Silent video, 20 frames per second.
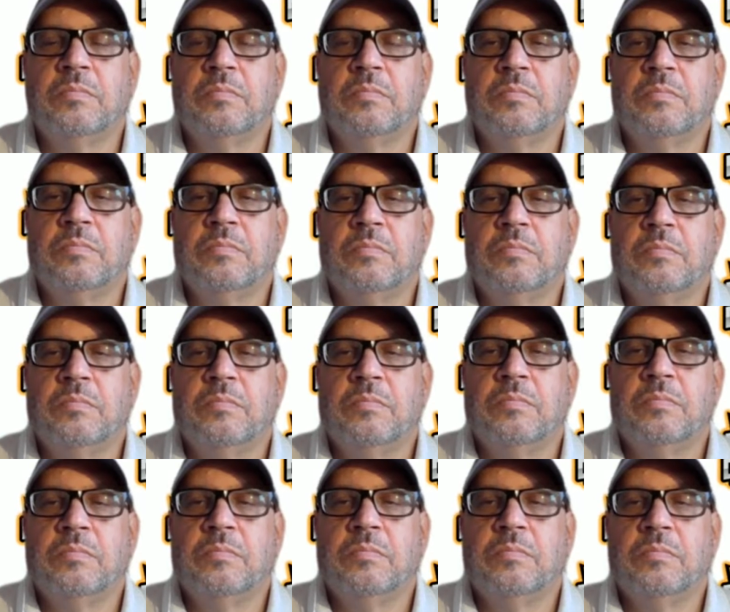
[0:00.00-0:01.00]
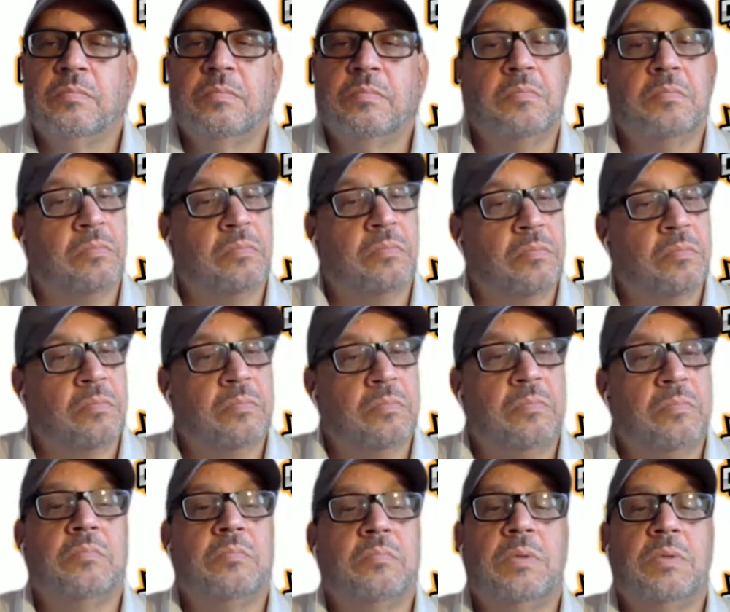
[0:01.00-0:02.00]

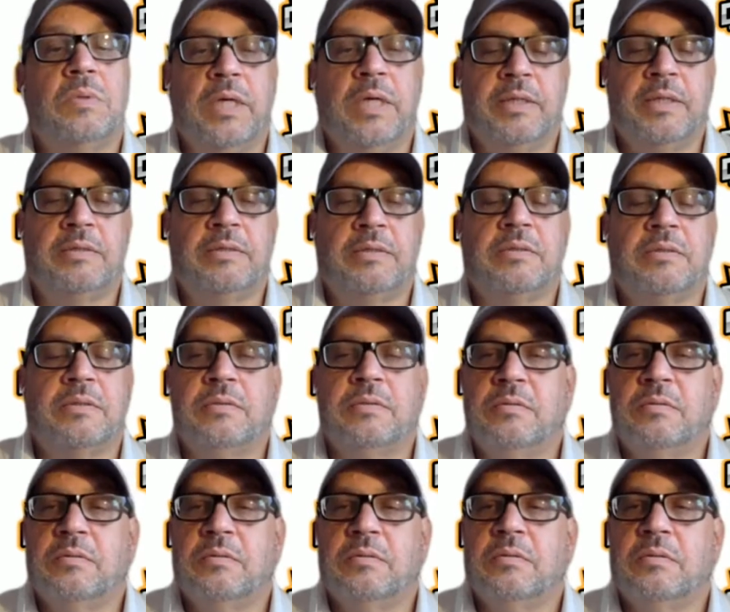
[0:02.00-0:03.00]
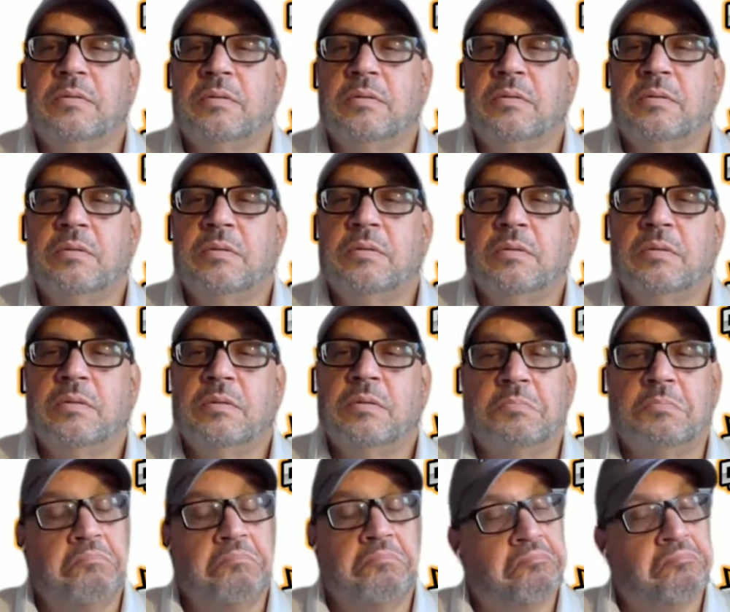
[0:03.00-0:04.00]

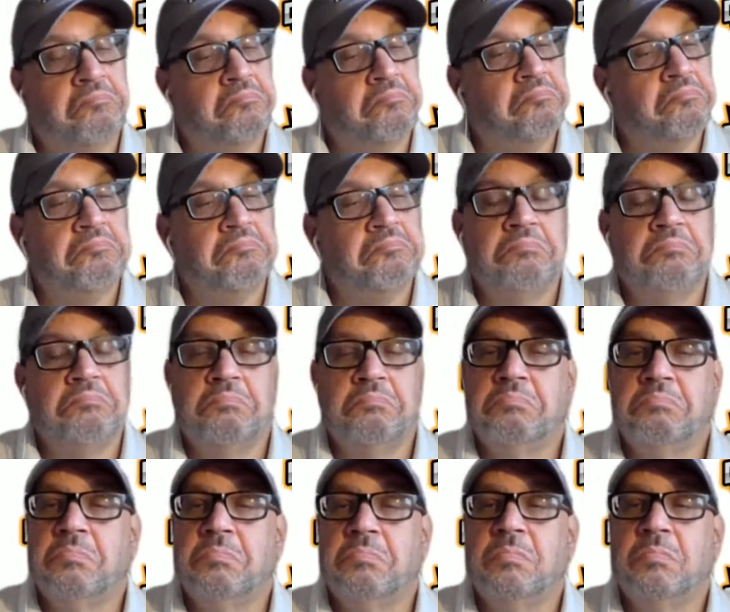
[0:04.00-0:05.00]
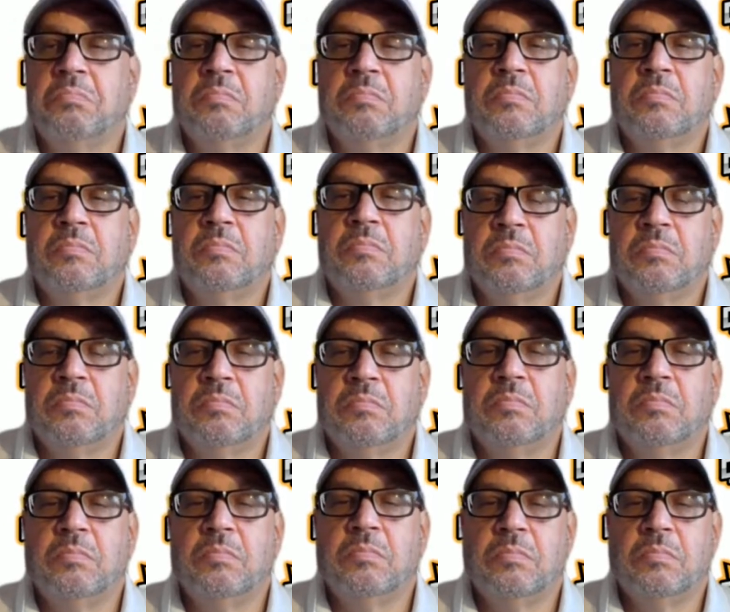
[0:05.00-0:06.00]

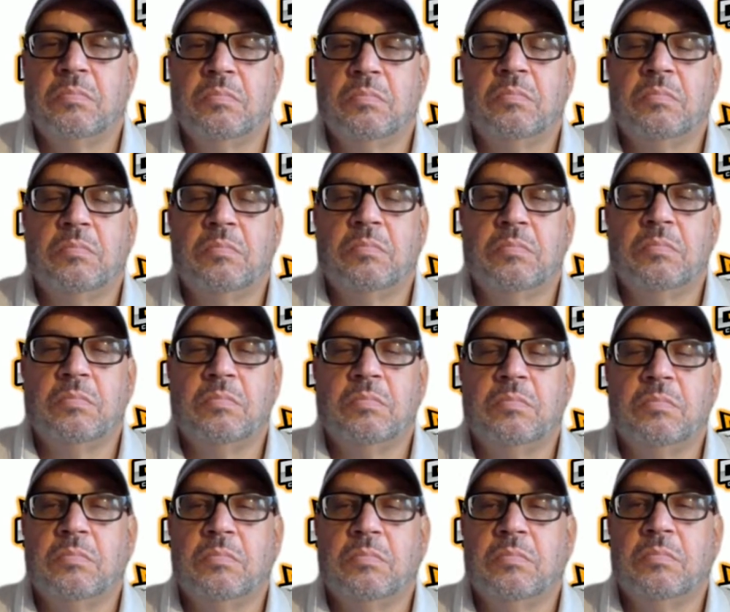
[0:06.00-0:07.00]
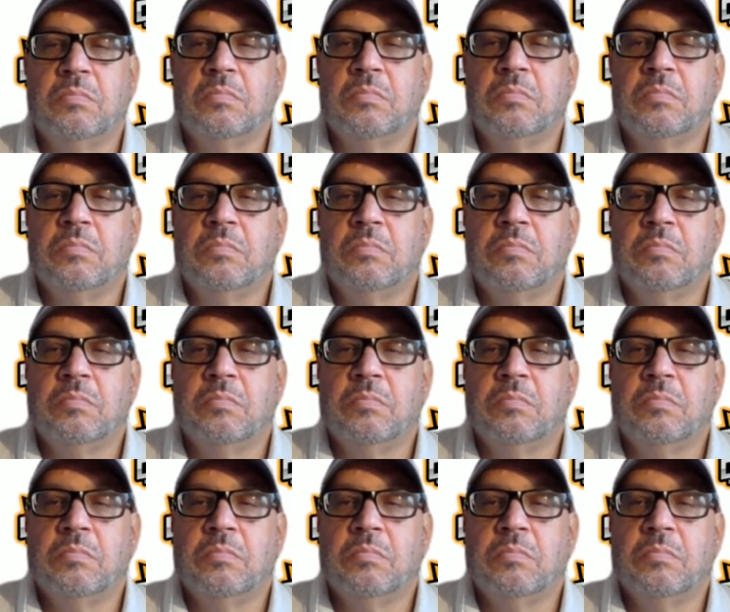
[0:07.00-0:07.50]
This person isn't speaking.